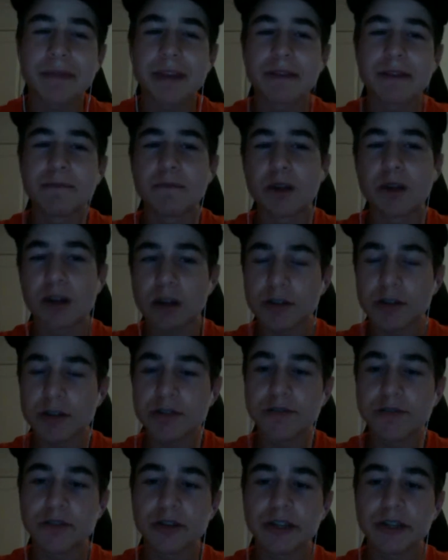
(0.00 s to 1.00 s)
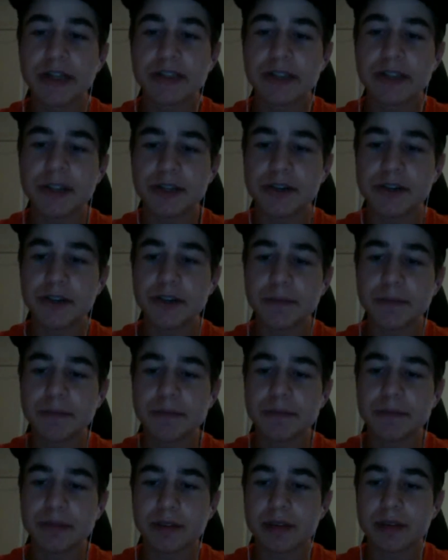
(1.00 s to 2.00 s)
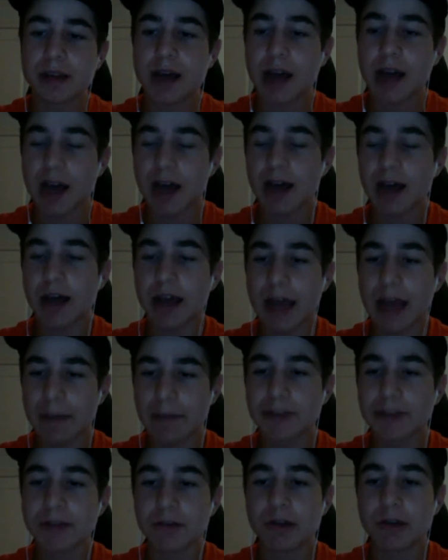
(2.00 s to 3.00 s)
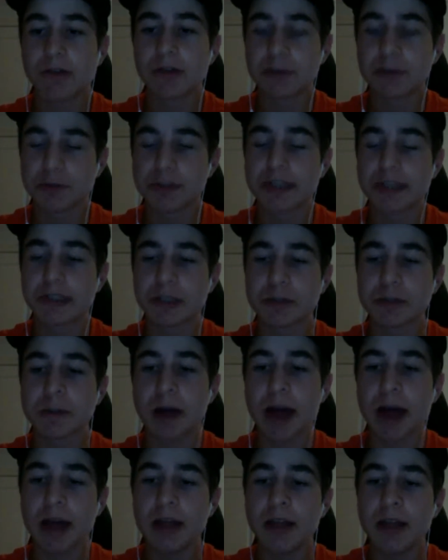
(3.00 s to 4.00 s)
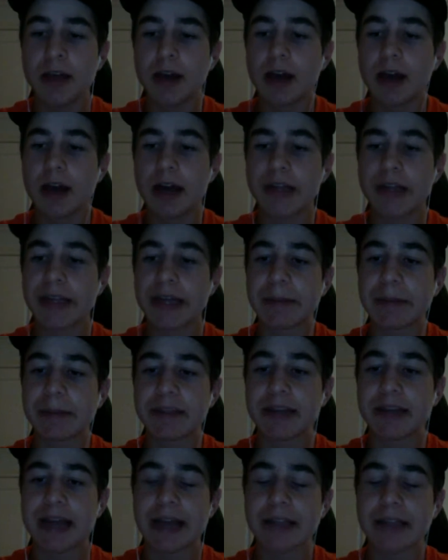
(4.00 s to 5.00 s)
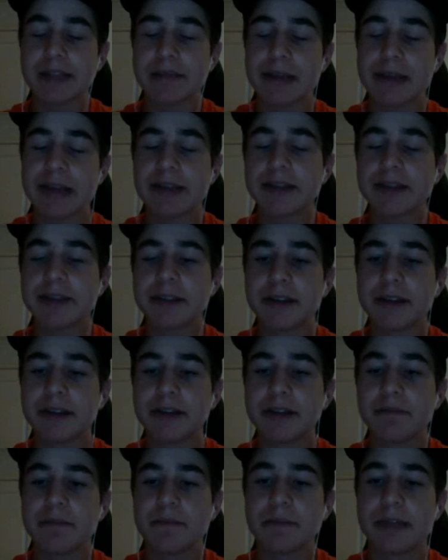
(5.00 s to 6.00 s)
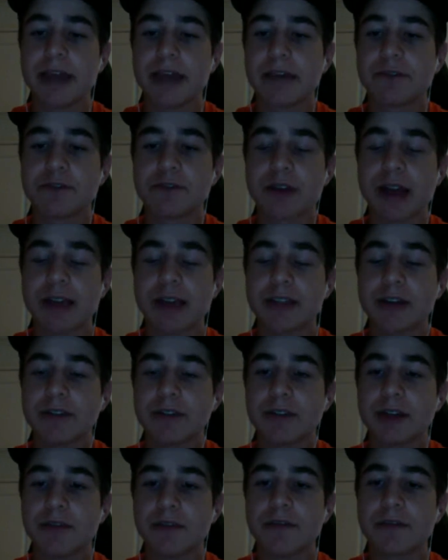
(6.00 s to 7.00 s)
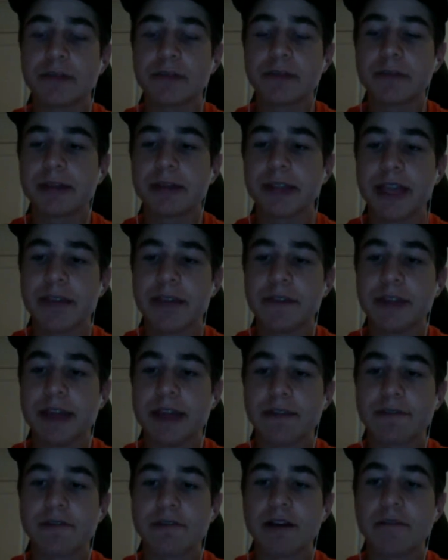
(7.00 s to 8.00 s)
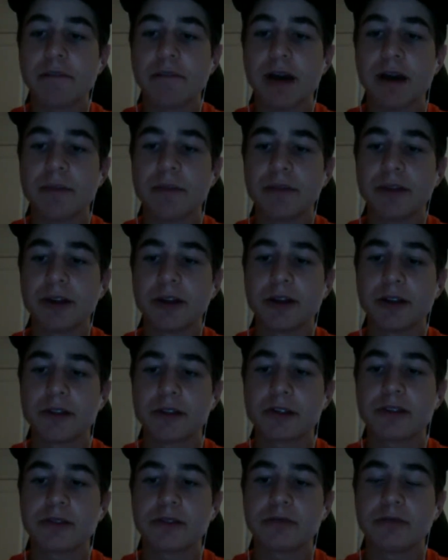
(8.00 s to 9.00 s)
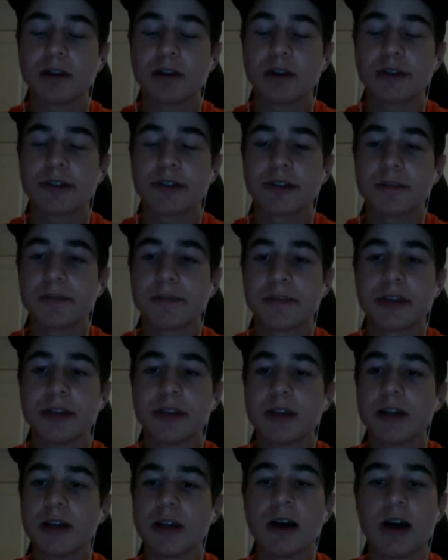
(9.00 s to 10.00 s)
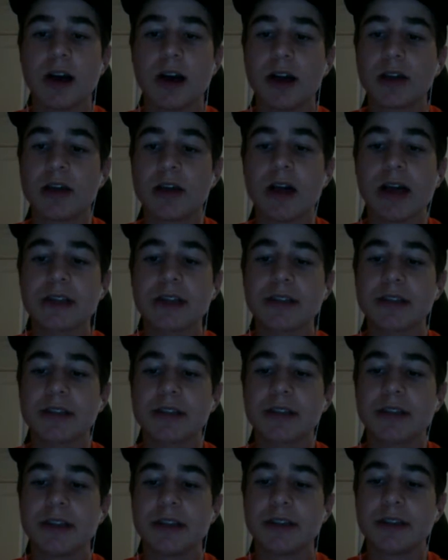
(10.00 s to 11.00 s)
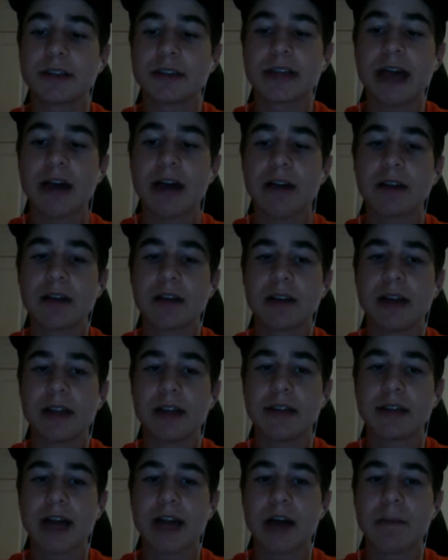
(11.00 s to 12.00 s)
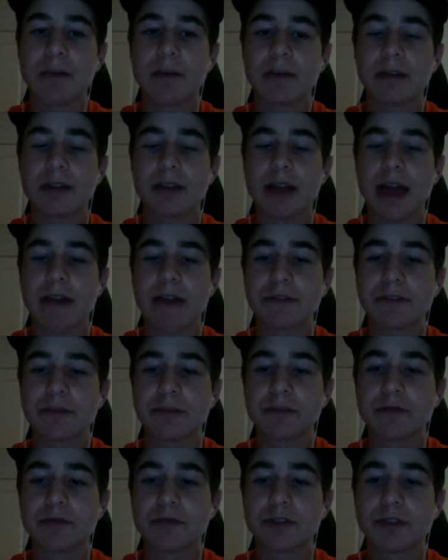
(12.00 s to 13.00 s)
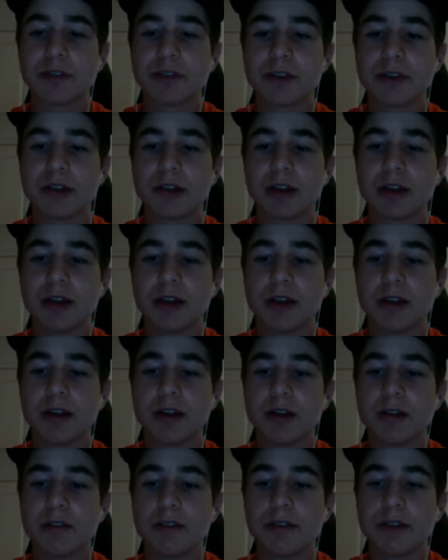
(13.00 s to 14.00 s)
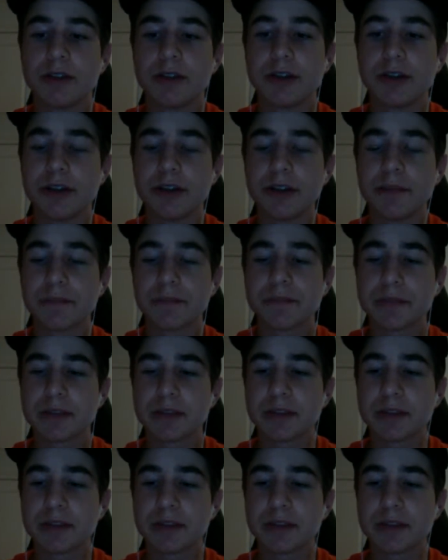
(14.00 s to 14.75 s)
If Marc-Andre Fleury gets injured, Edmonton Oilers will take their spot. I think Edmonton has to make it this year. They have Draisaitl, they have McDavid, they have Klefbom, Nurse, Larson, Koskinen, and Talbot have to prove that they're good.